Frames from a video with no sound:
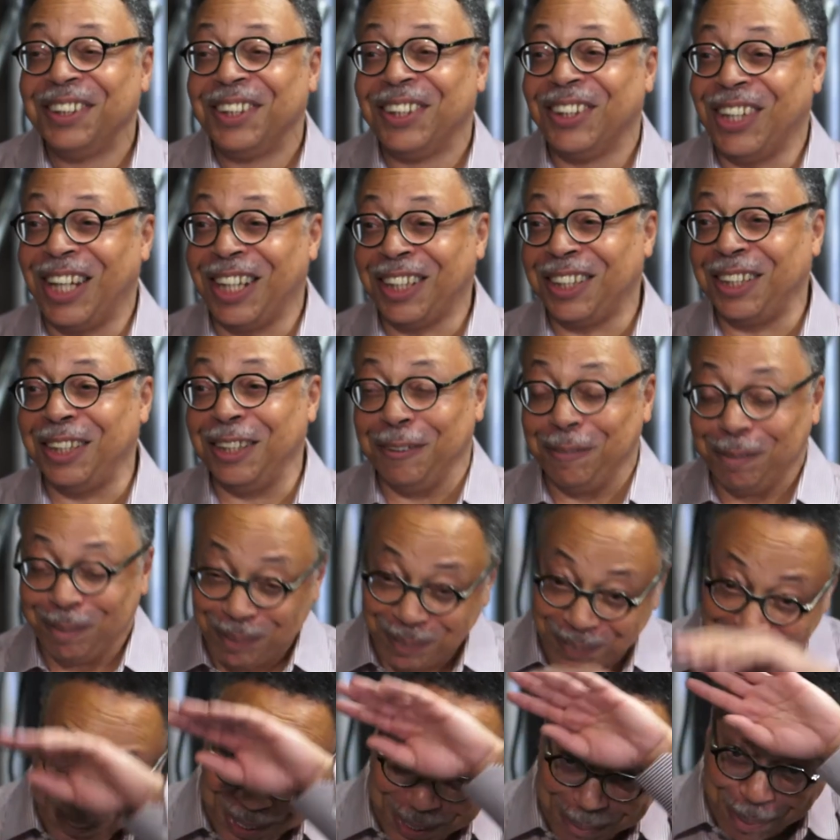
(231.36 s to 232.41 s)
Lucky.
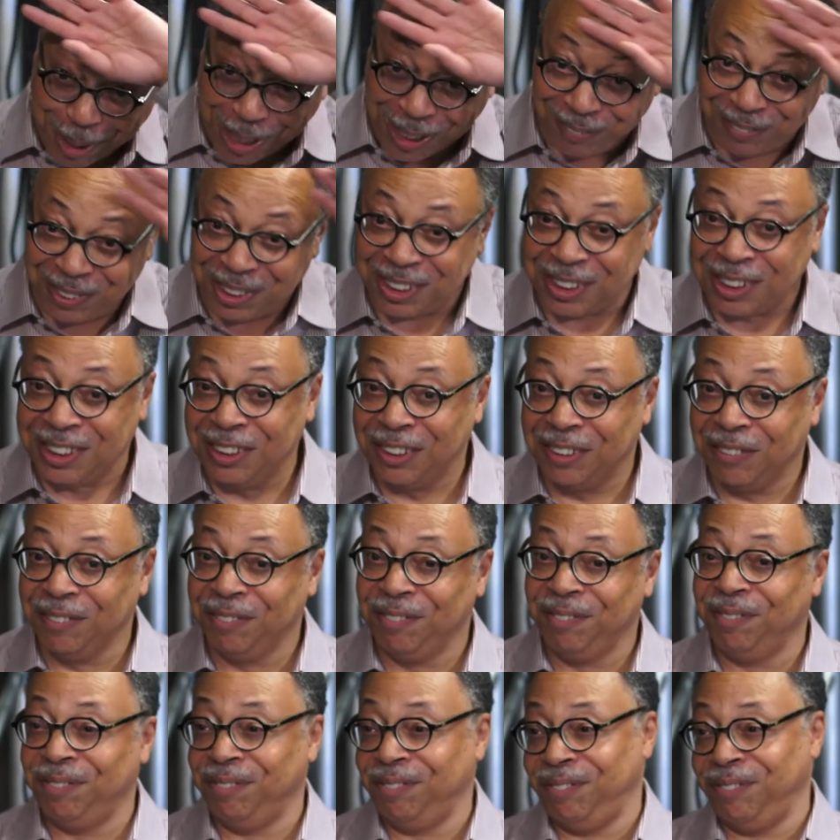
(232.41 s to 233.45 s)
But I was
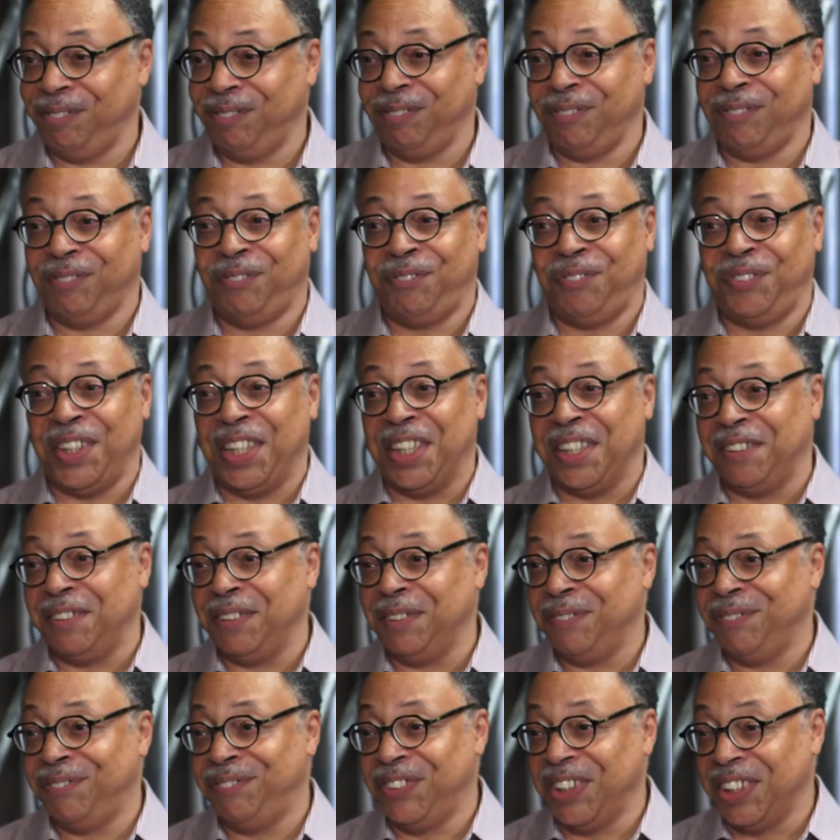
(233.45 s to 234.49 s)
still very,
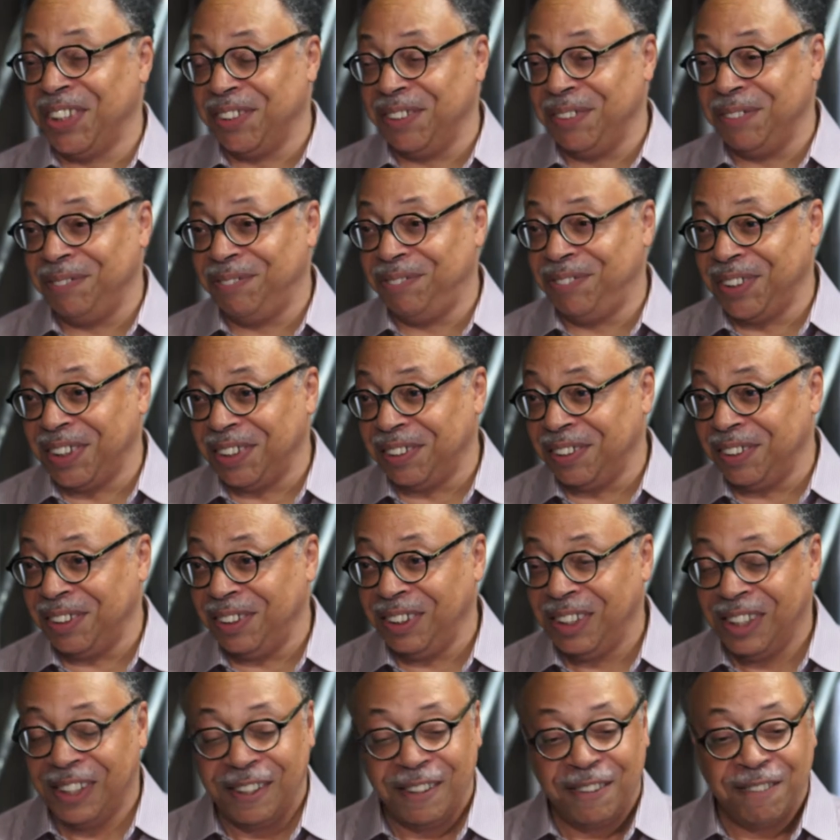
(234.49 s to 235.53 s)
very, very
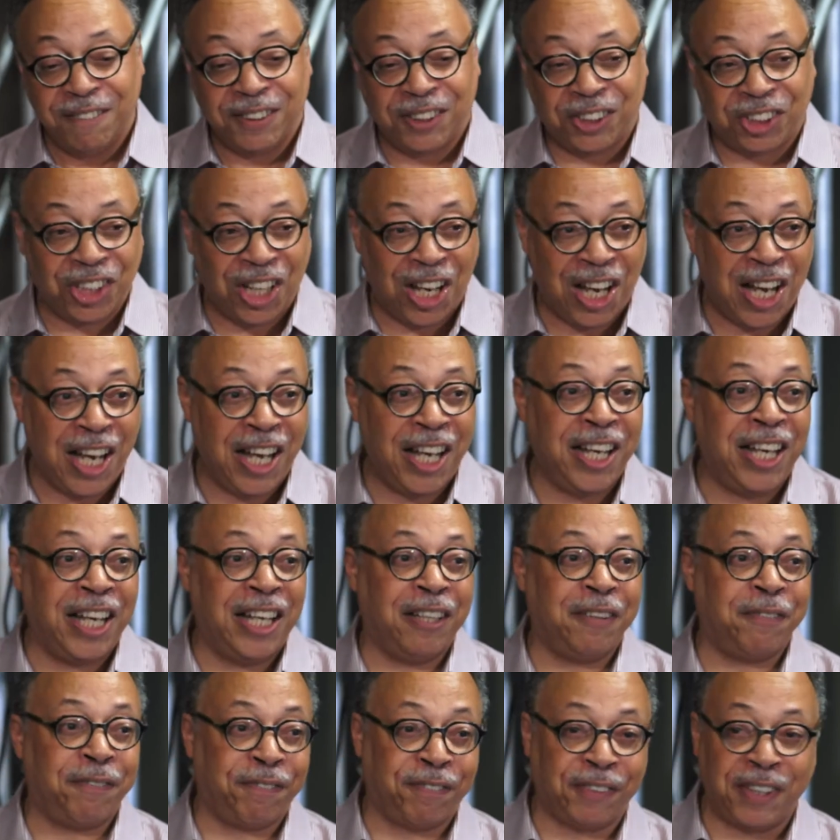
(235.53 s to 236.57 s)
shy
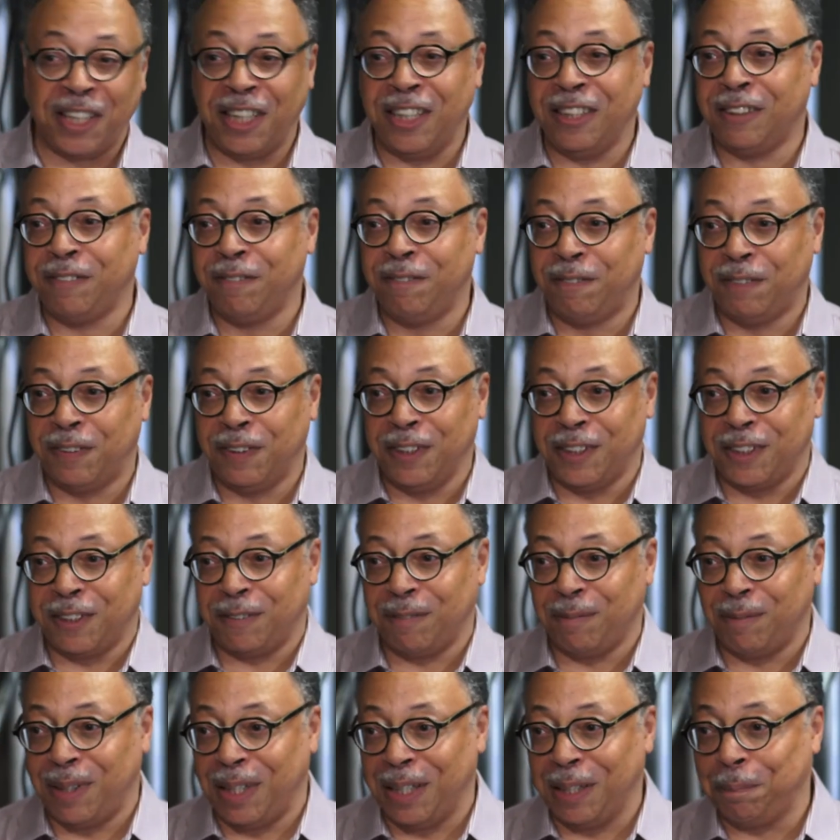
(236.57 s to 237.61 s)
and afraid to
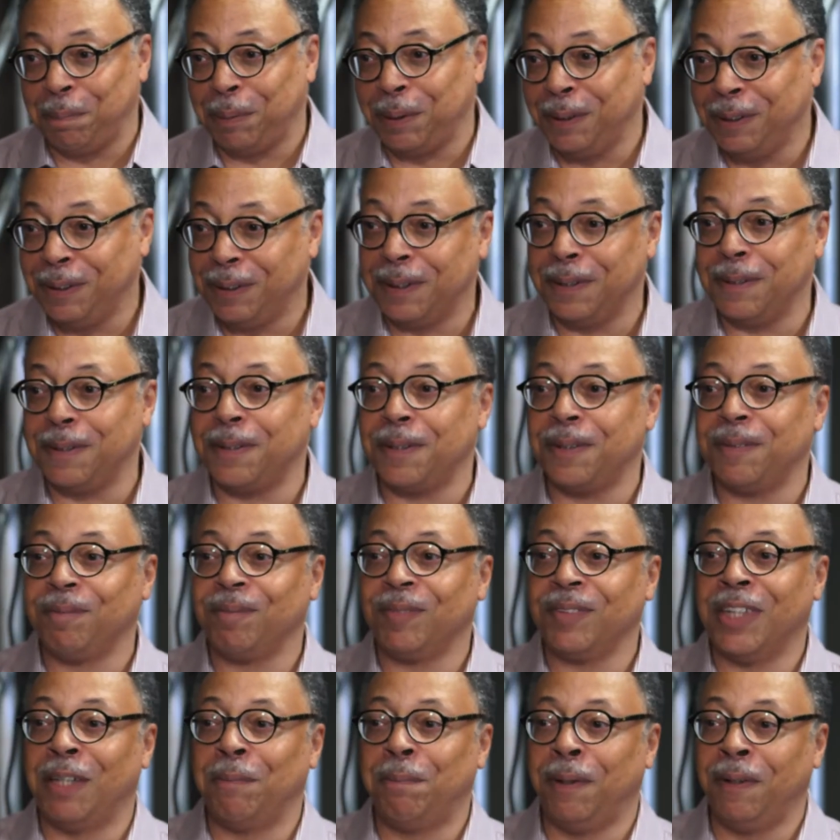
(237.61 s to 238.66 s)
voice my opinions
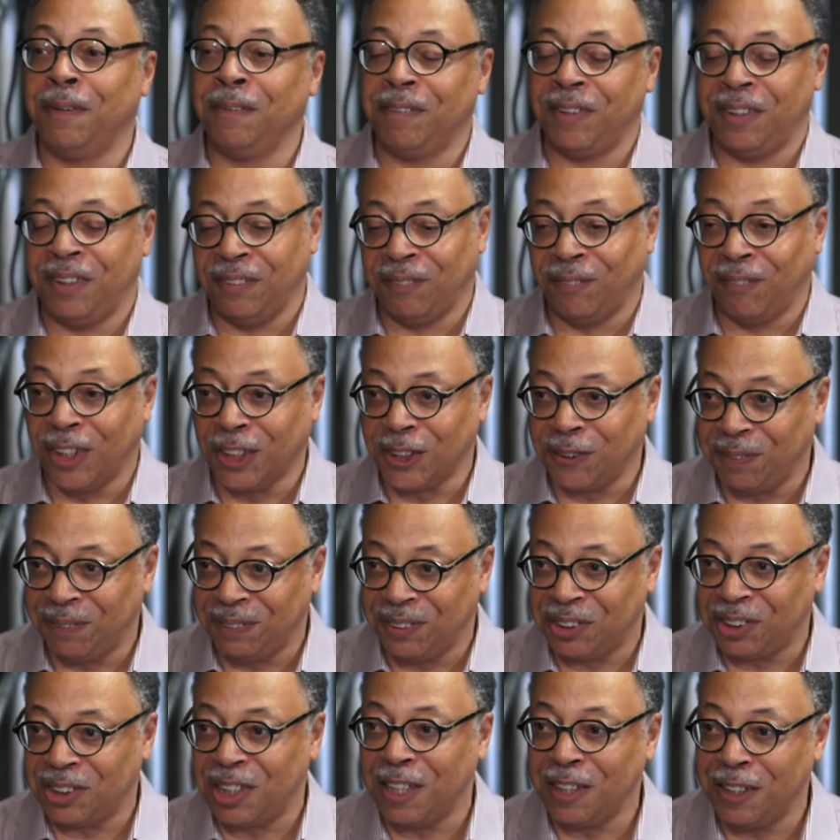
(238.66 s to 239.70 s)
about the works we were
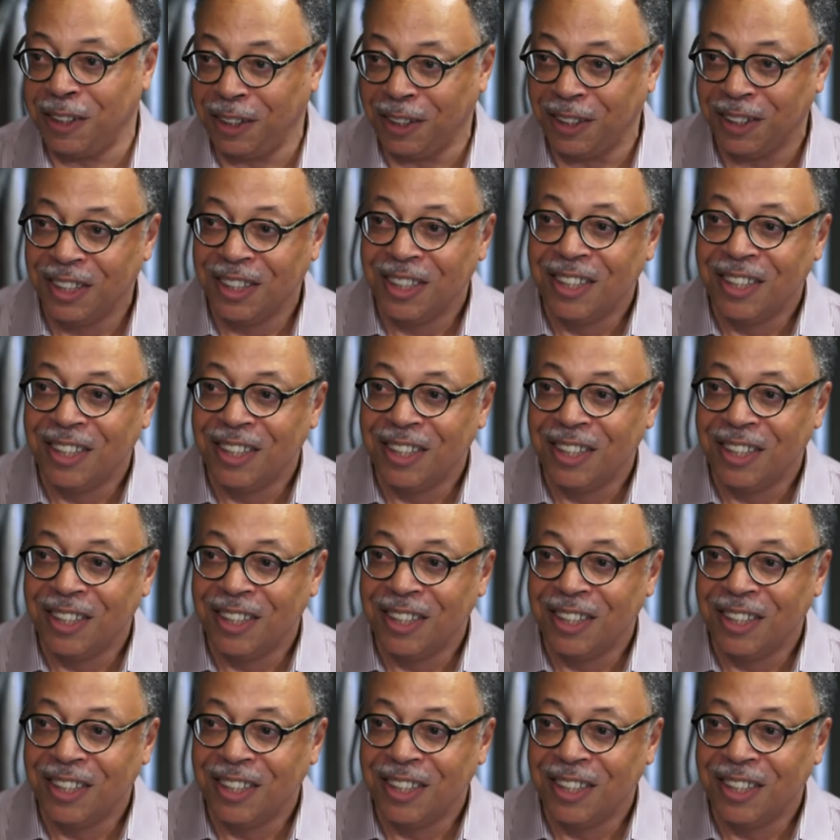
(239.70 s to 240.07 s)
studying.